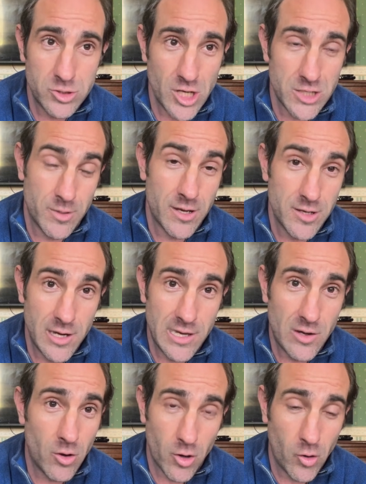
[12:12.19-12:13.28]
judgment and nearly
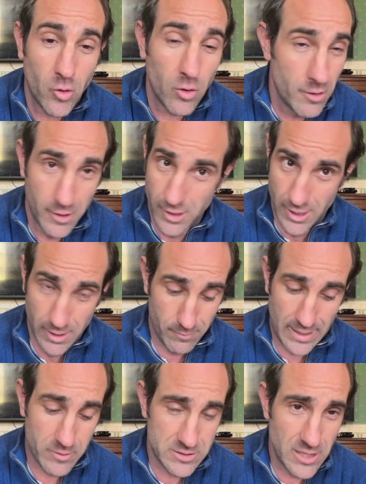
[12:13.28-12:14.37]
got caught, but
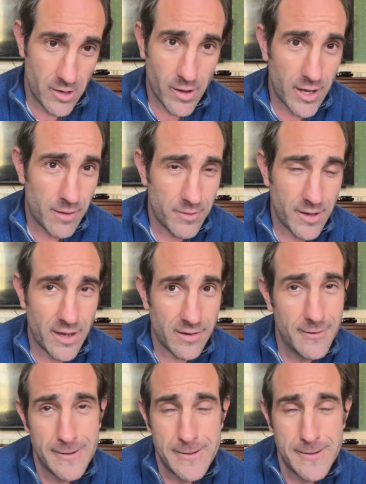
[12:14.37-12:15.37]
there was no harm done.